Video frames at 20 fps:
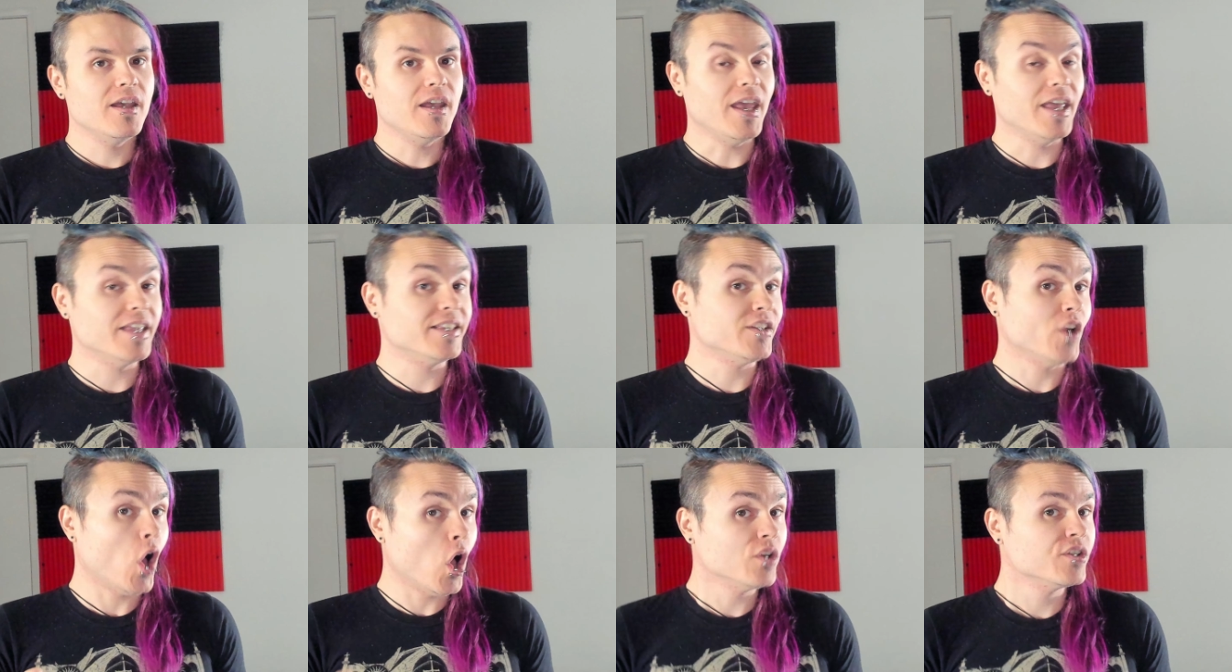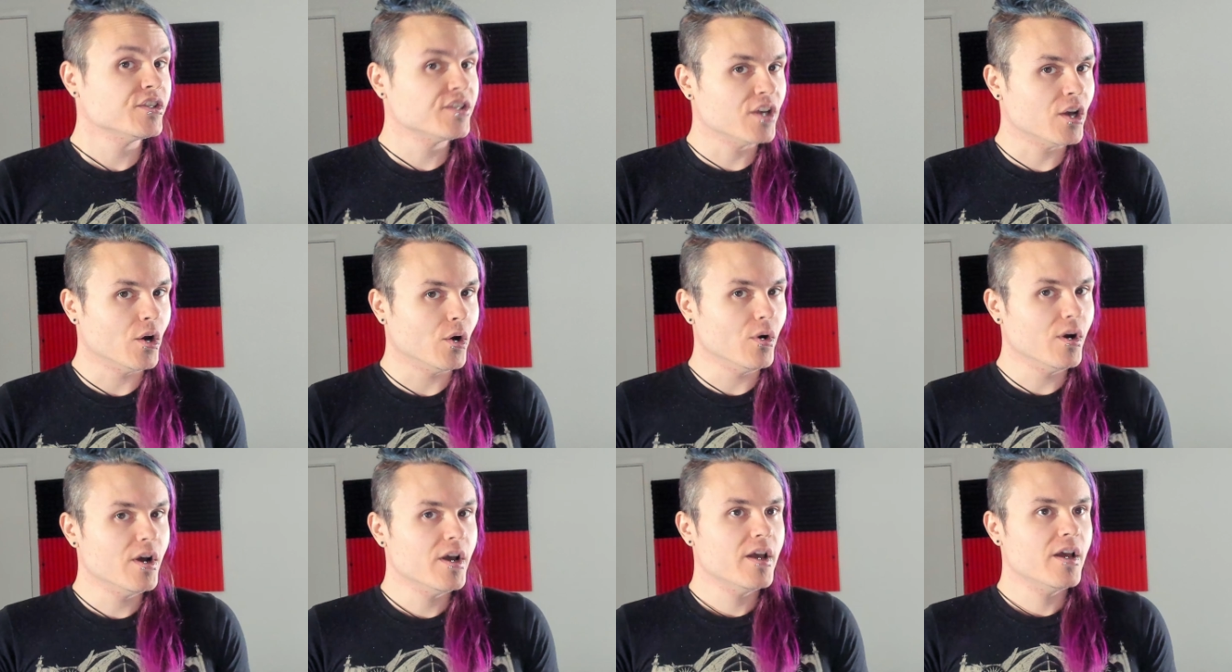It's
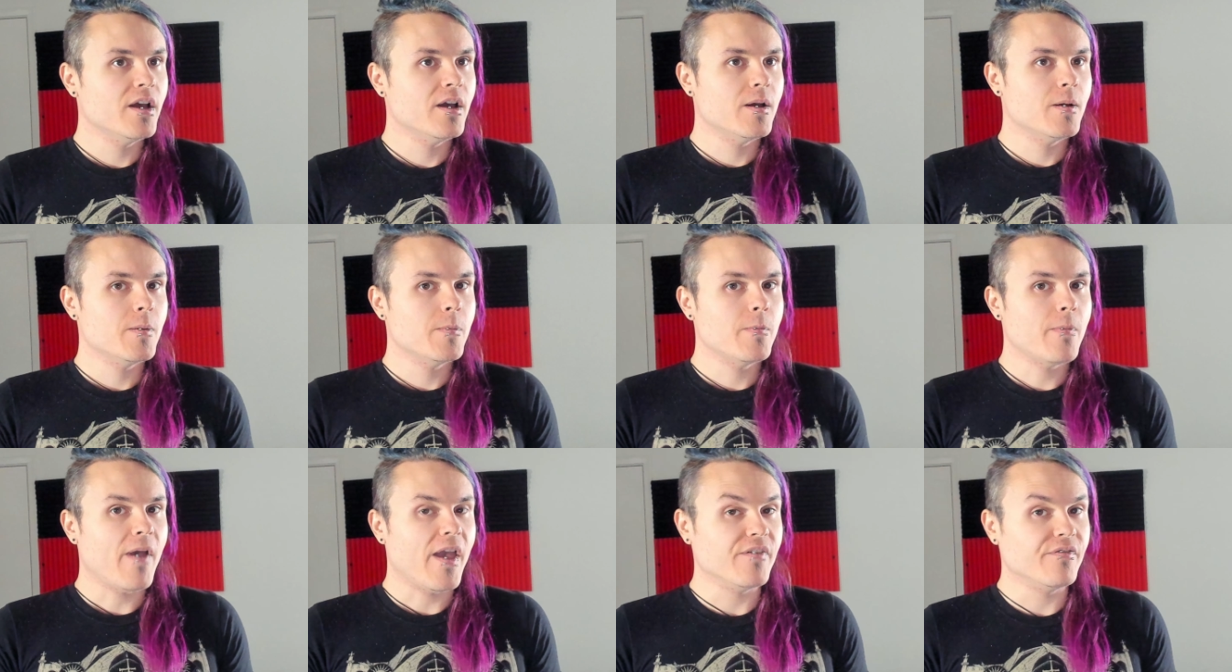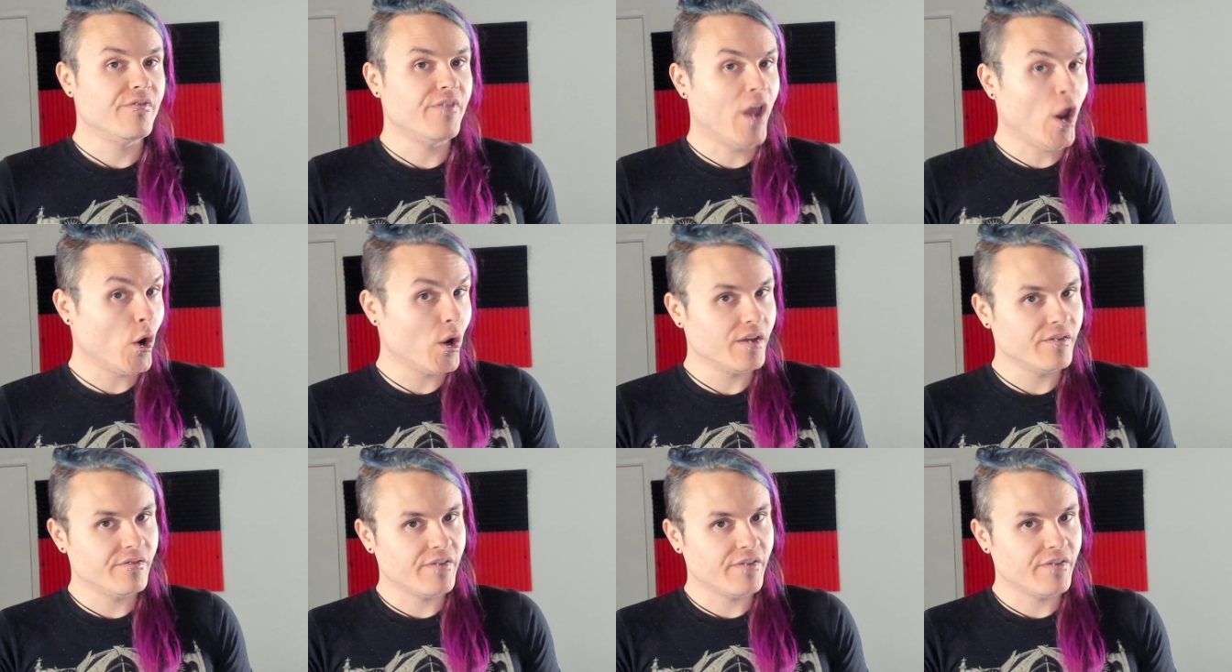also a very,